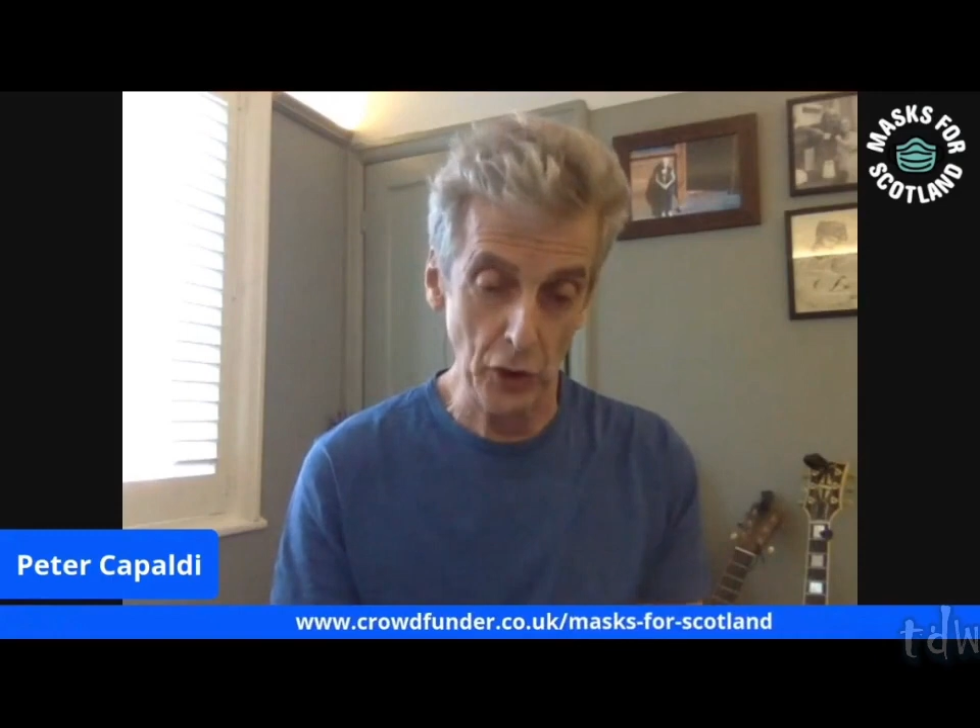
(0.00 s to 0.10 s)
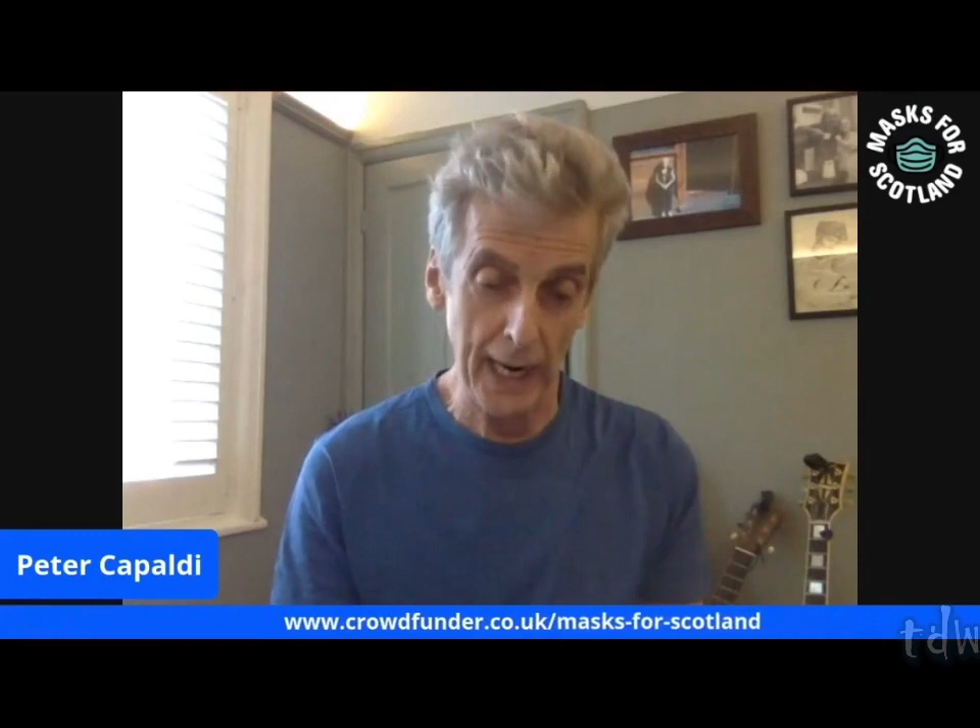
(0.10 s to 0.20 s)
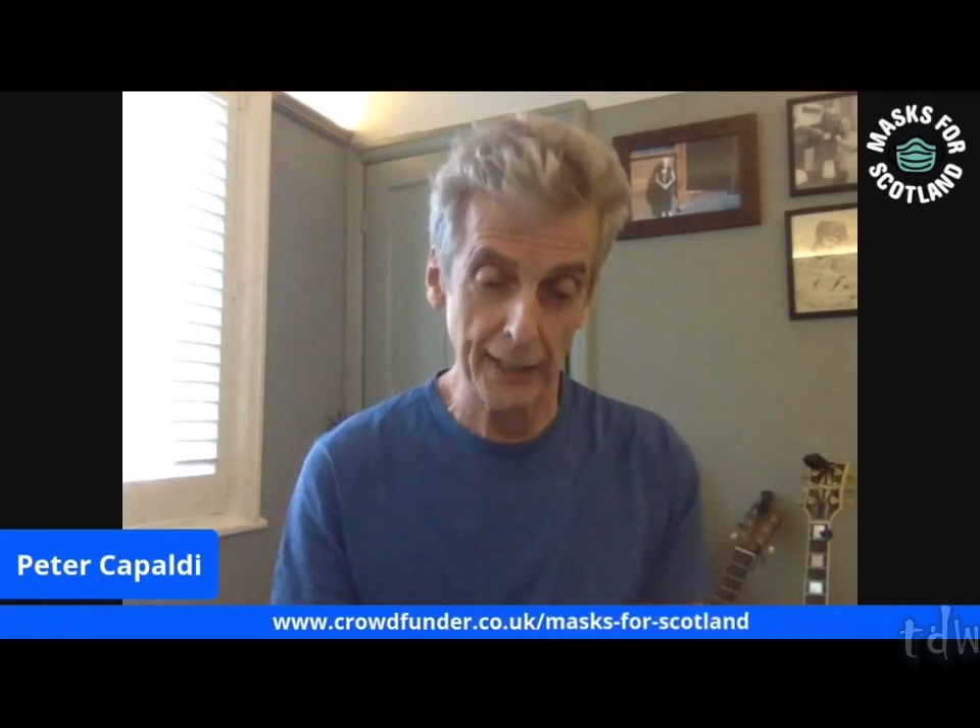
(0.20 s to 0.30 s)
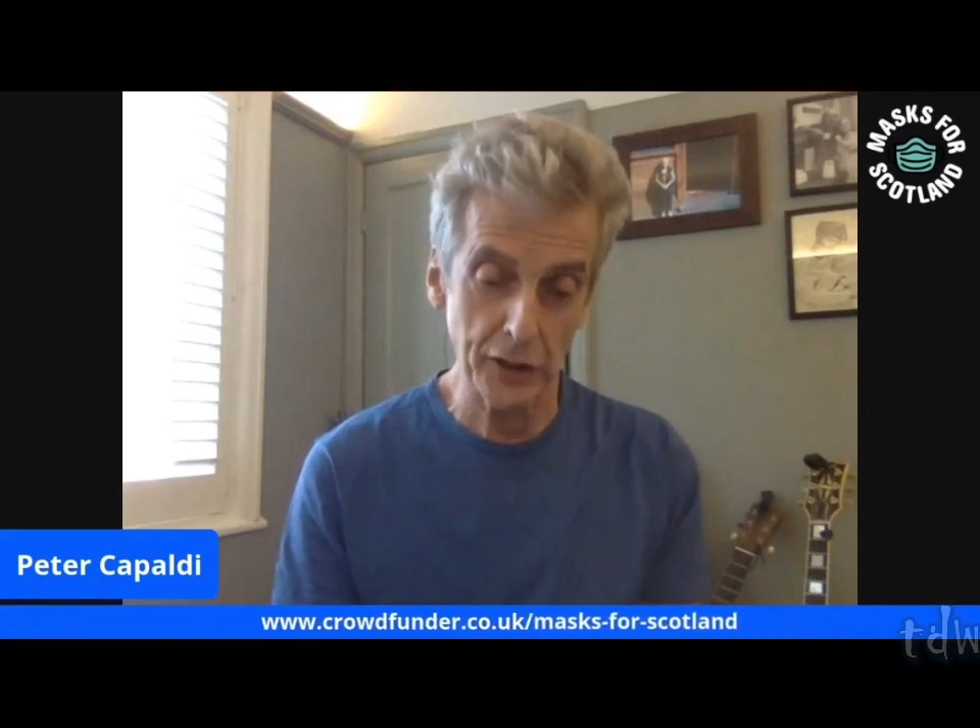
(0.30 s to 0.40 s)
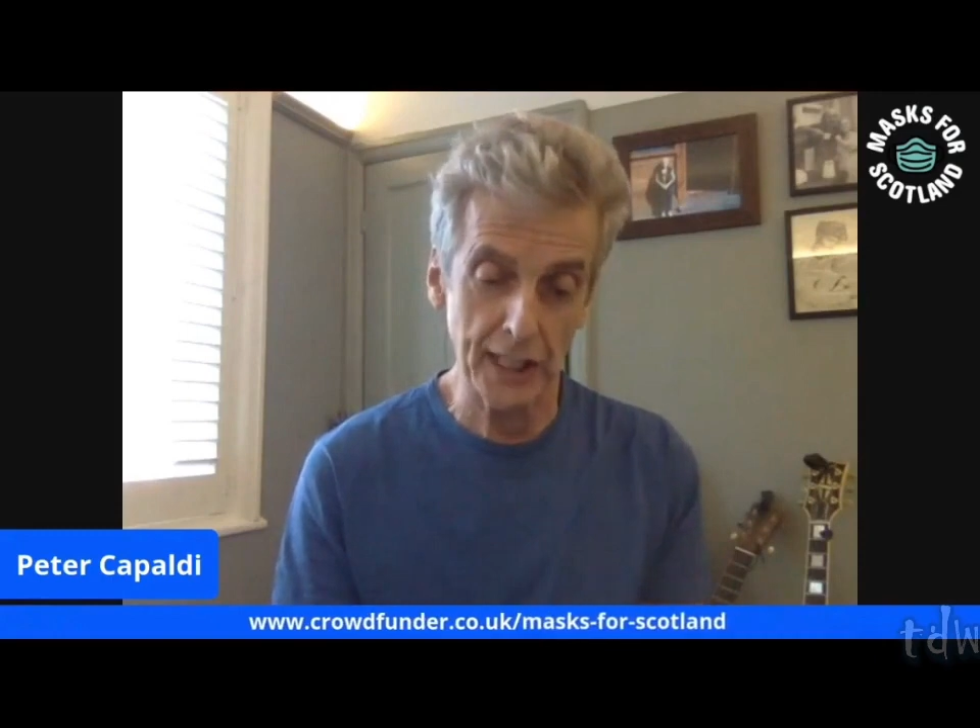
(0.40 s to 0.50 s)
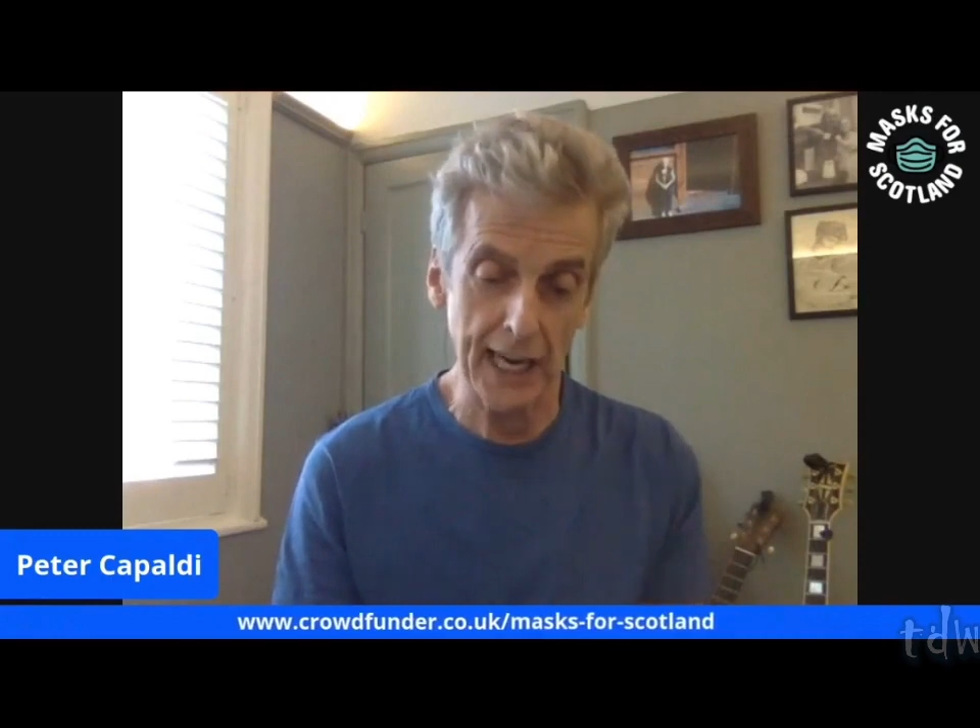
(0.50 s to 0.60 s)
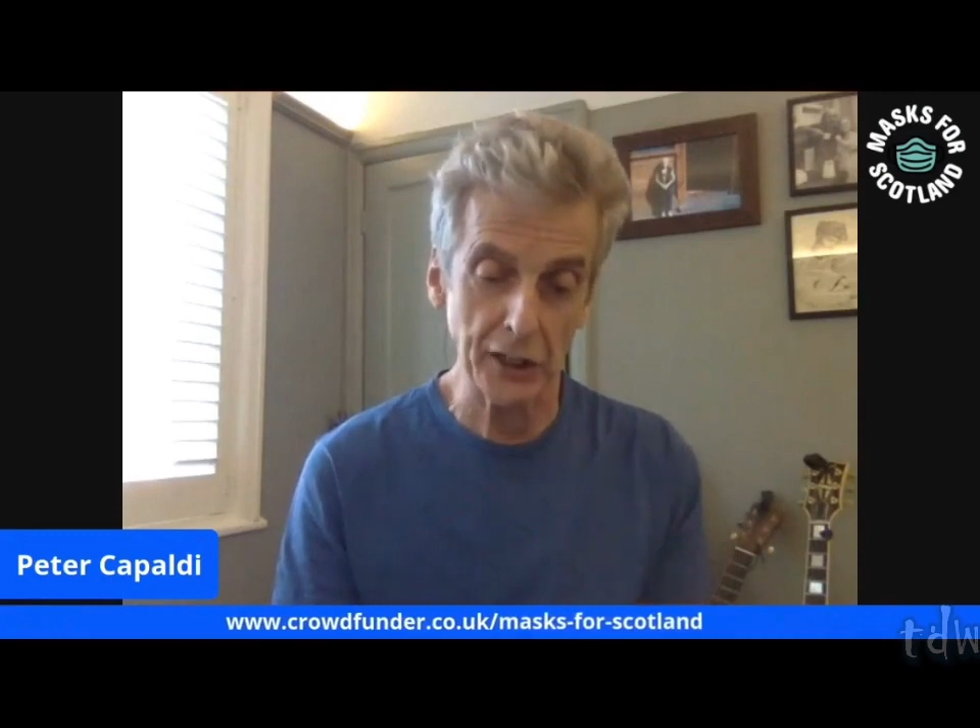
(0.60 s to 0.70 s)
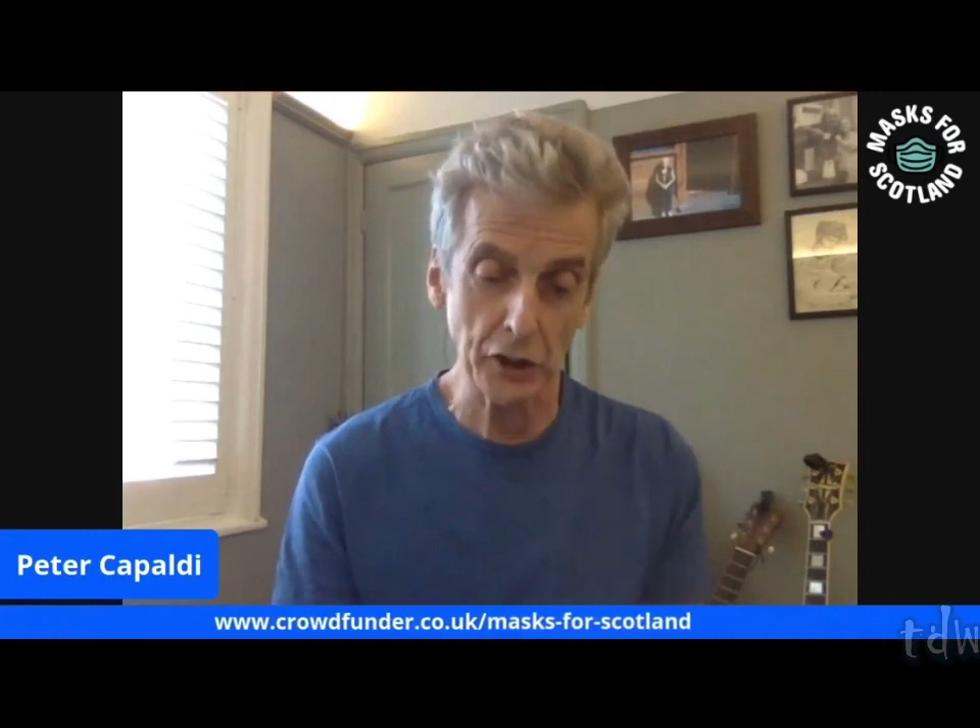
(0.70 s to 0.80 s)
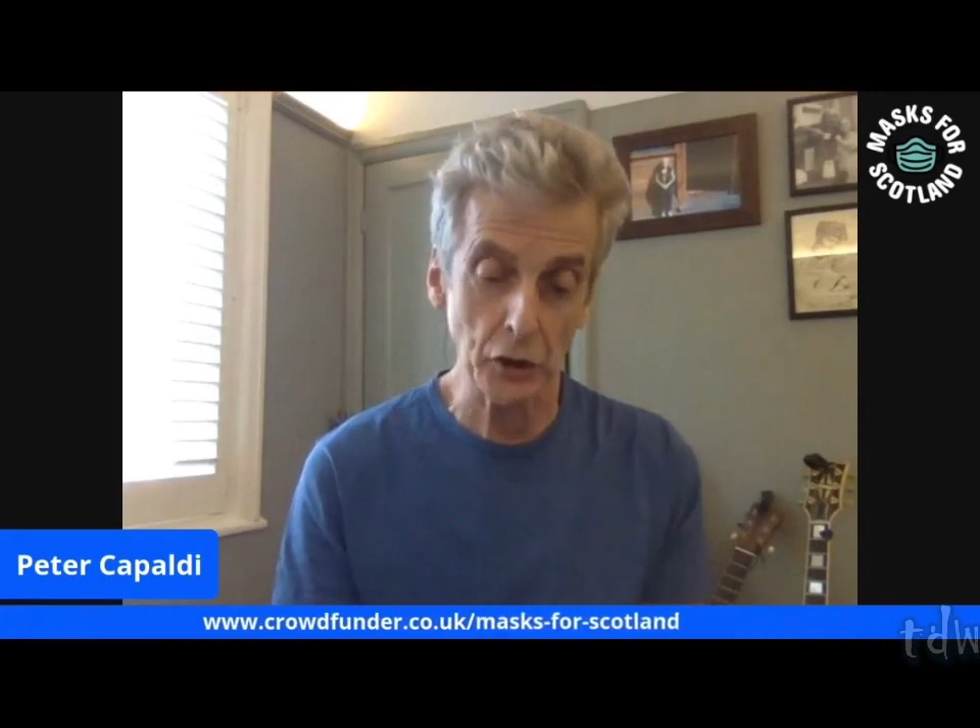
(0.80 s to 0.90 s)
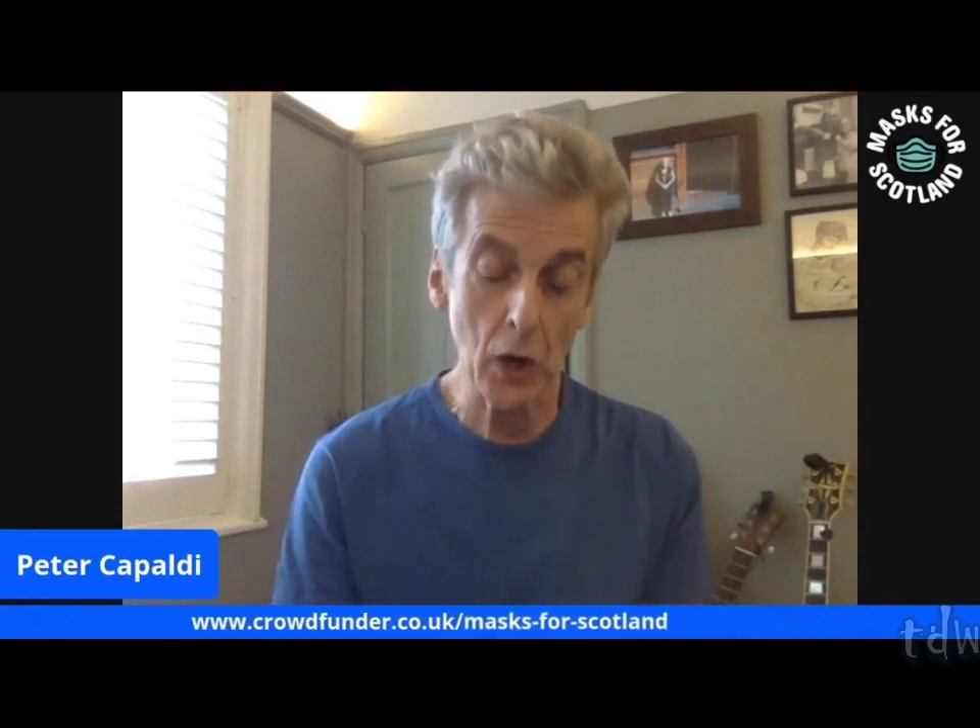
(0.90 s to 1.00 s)
of your
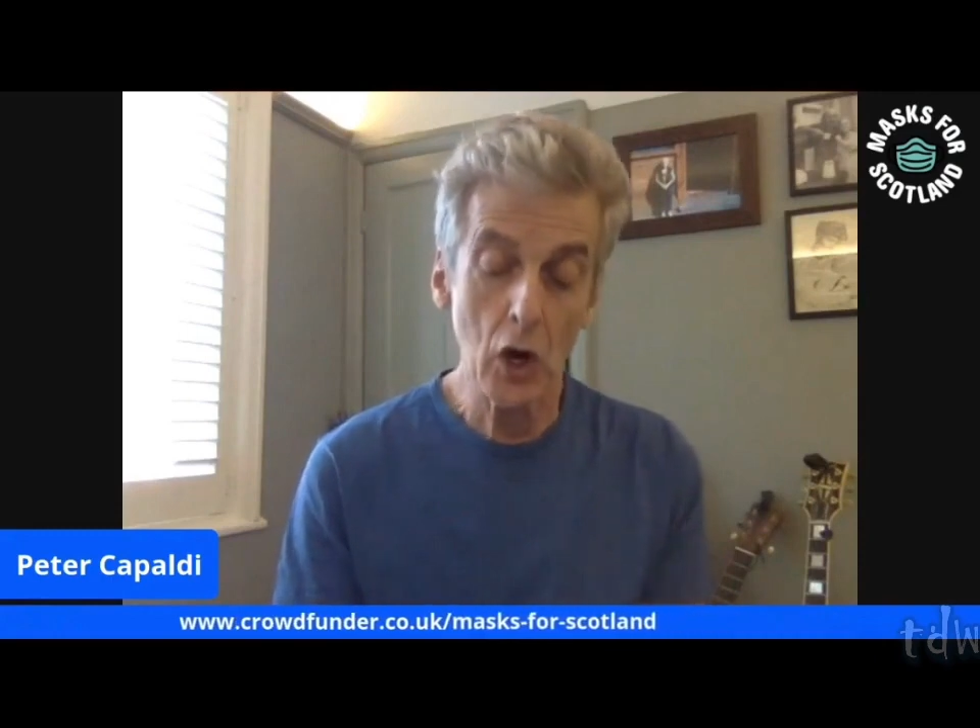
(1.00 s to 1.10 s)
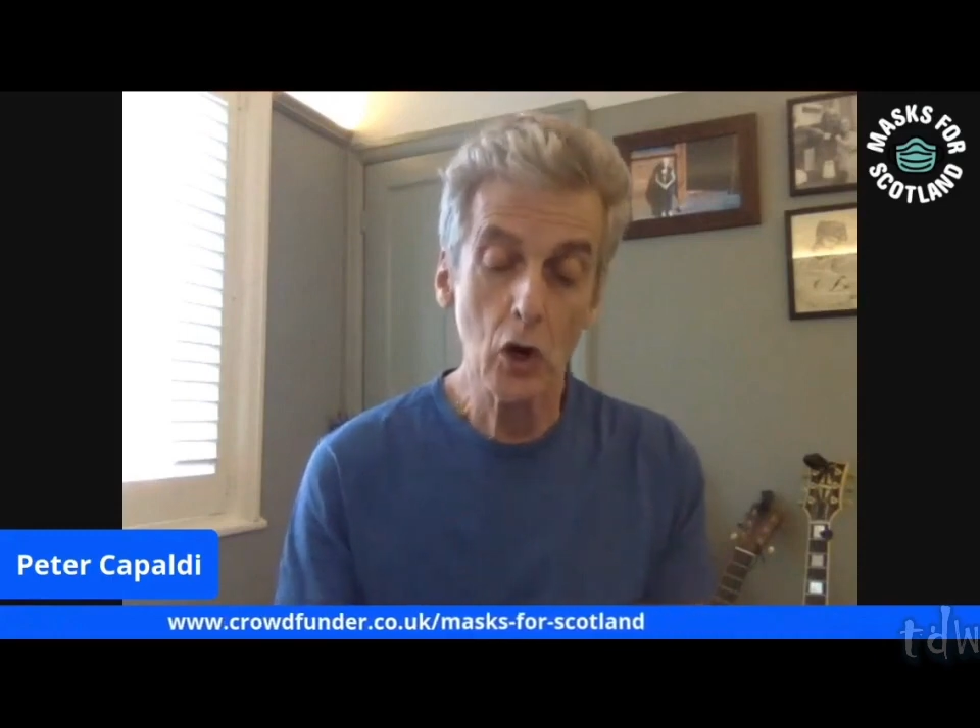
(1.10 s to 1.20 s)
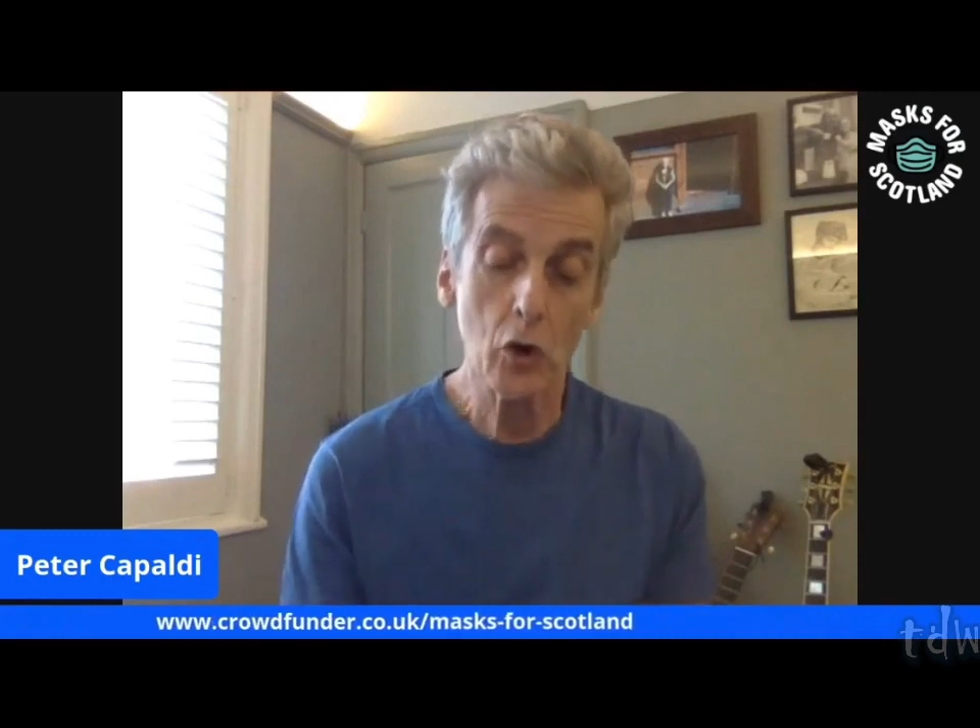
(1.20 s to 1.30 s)
education